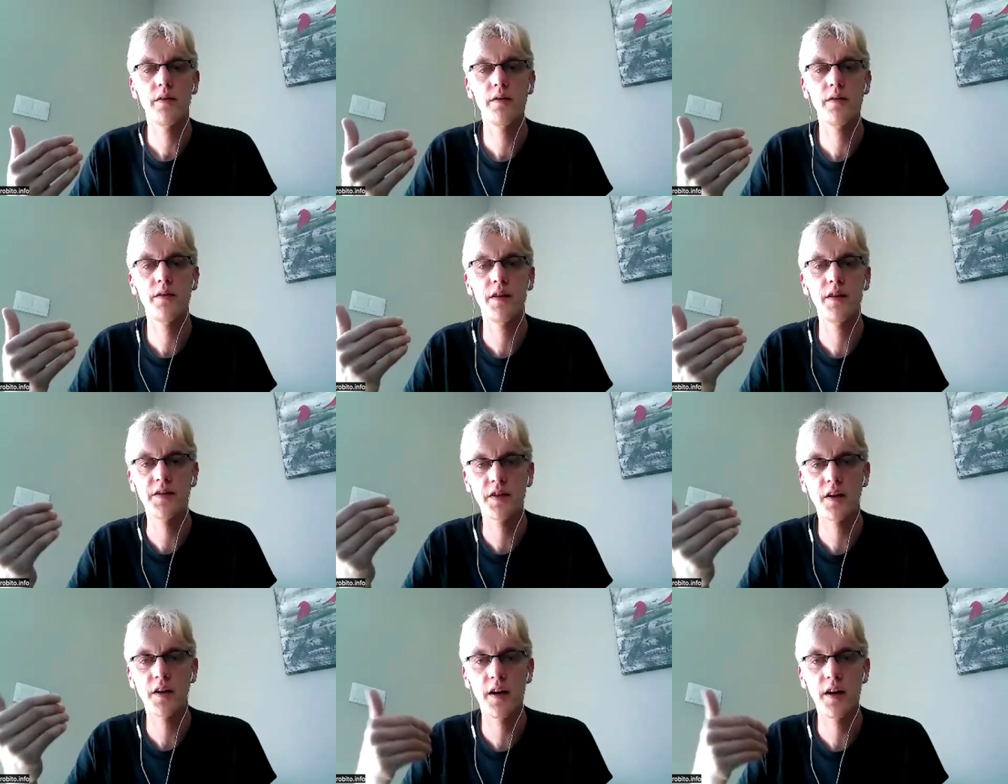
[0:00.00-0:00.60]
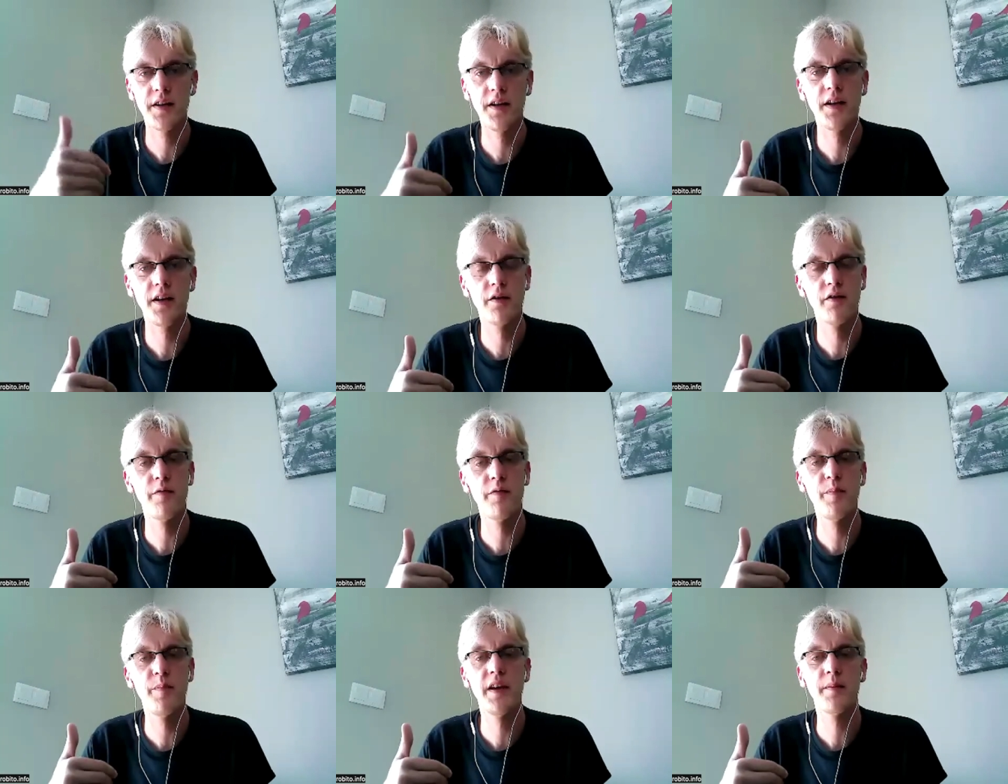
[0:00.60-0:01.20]
this idea
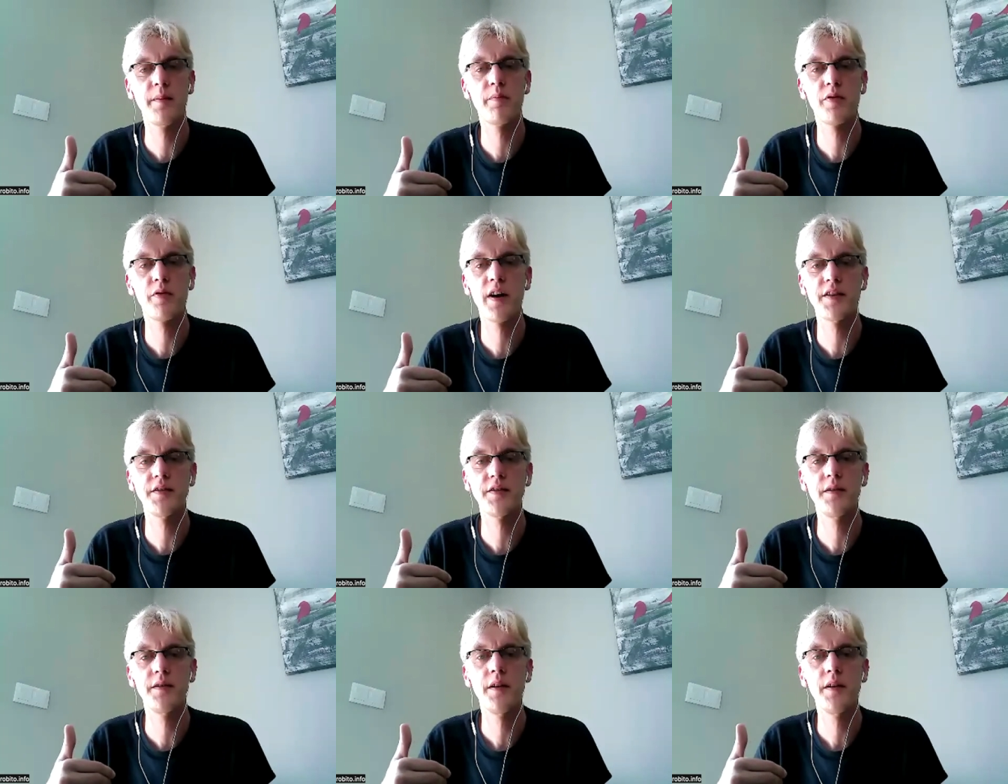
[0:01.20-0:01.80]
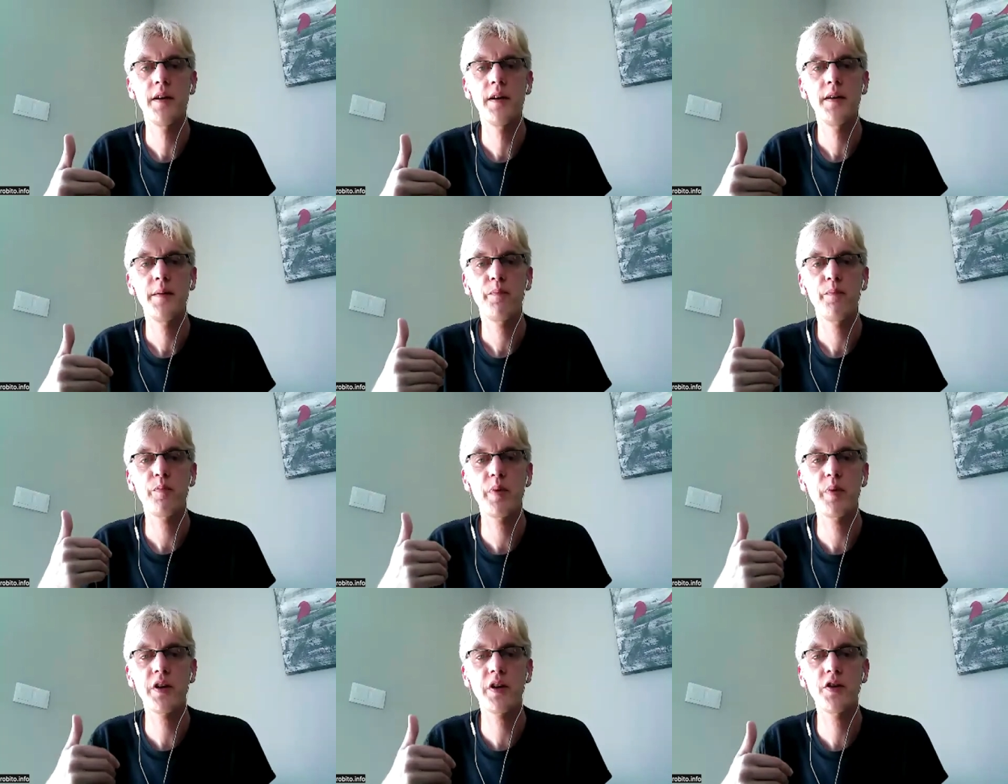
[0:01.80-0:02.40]
of being present,
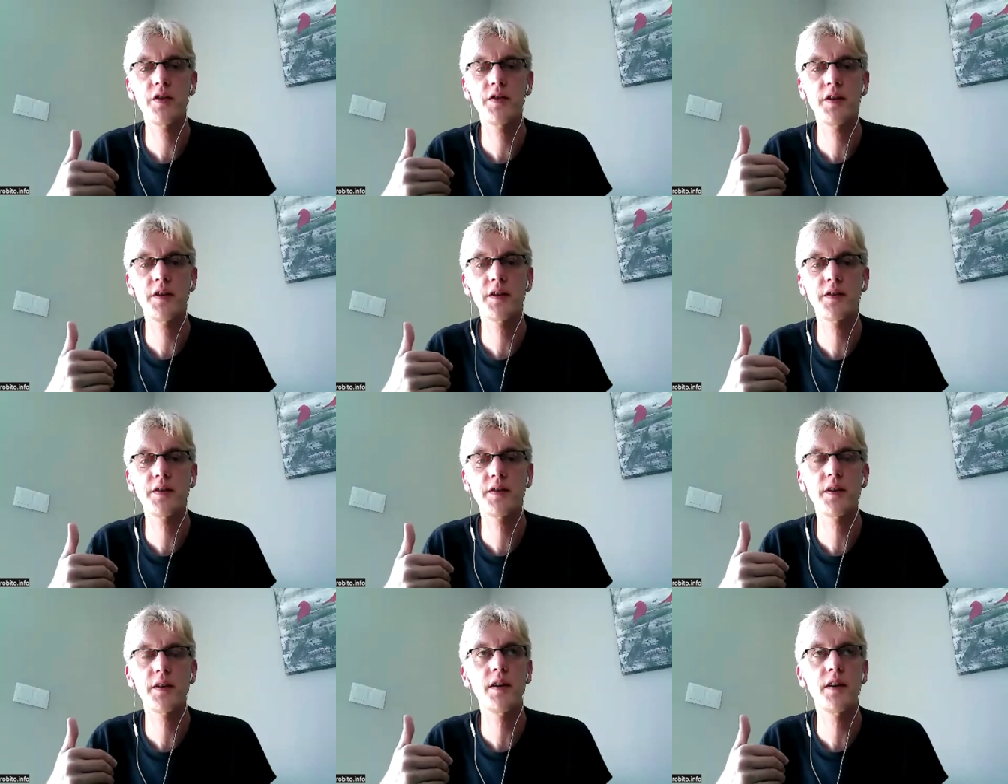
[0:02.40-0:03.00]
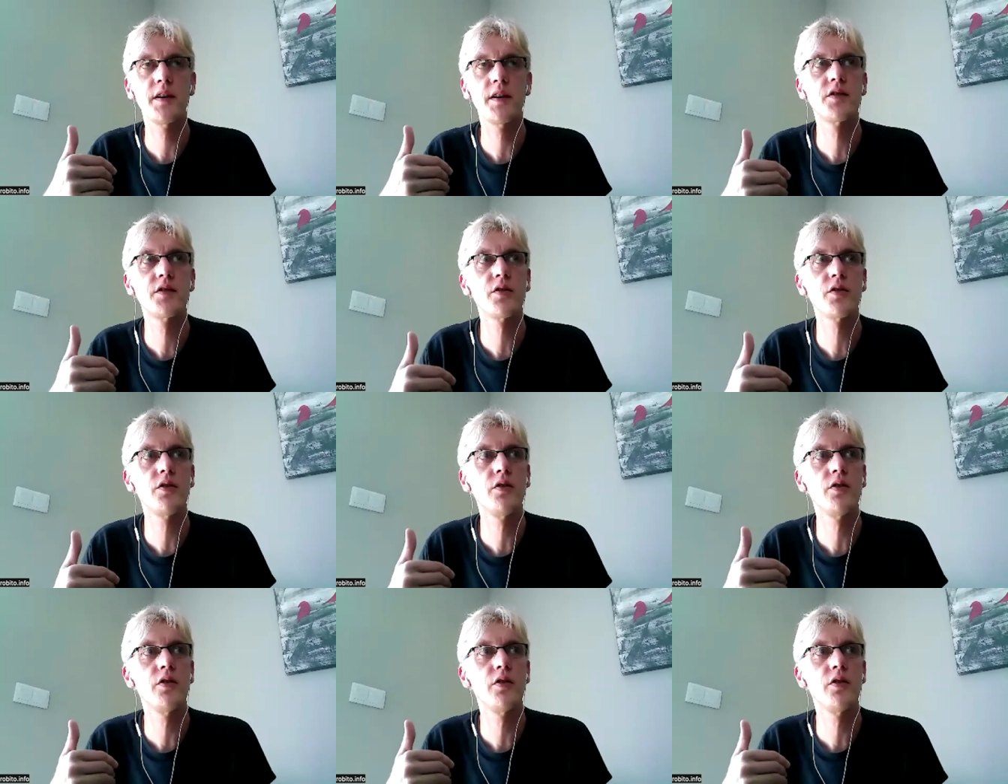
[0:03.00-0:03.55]
because it's